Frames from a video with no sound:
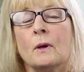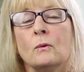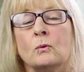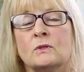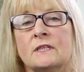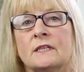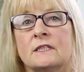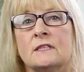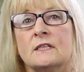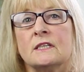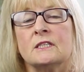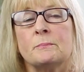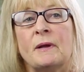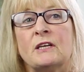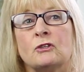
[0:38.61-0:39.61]
autistic
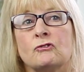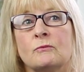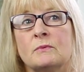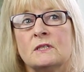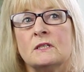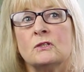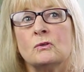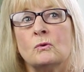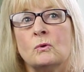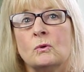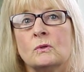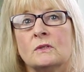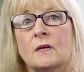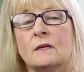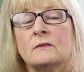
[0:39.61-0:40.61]
spectrum
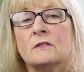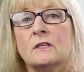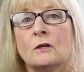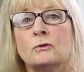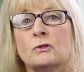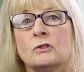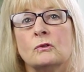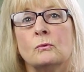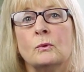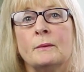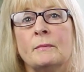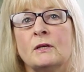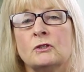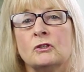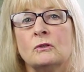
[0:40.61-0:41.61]
disorder, social,
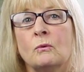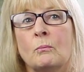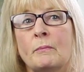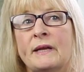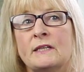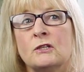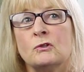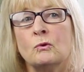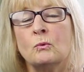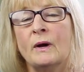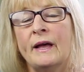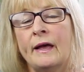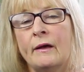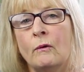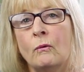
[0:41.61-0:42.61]
emotional, mental
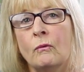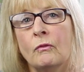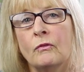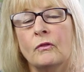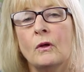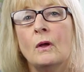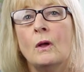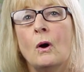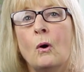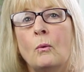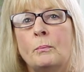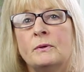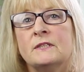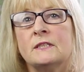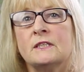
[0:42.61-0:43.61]
health,
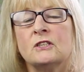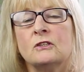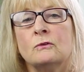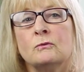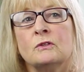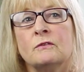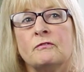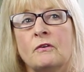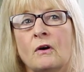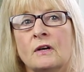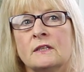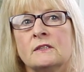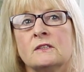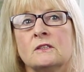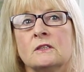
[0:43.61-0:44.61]
oppositional
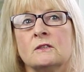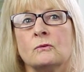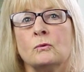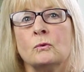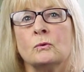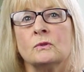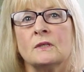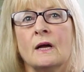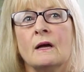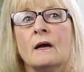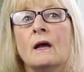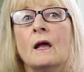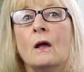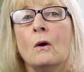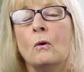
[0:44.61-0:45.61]
defiance disorder,
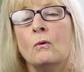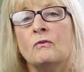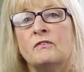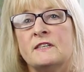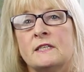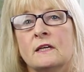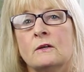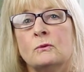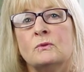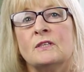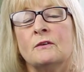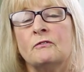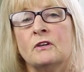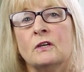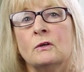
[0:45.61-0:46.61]
or physical
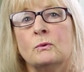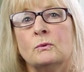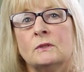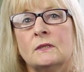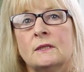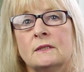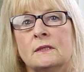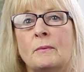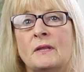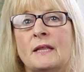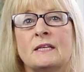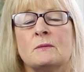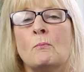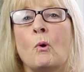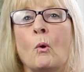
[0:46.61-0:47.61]
difficulties. I mean,
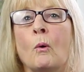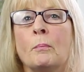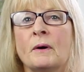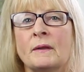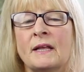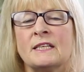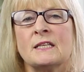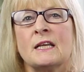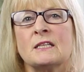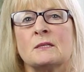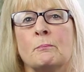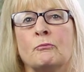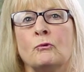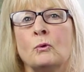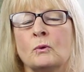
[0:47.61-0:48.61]
there's more, but that's
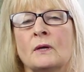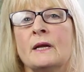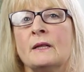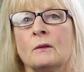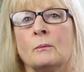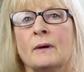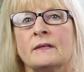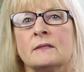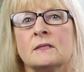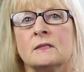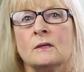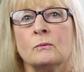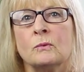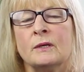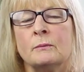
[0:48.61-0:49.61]
broadly the ones
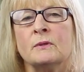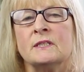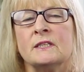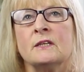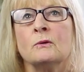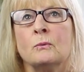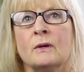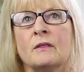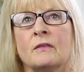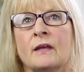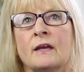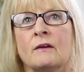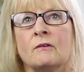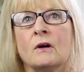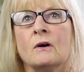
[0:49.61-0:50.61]
that we would deal with
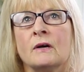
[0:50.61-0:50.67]
here at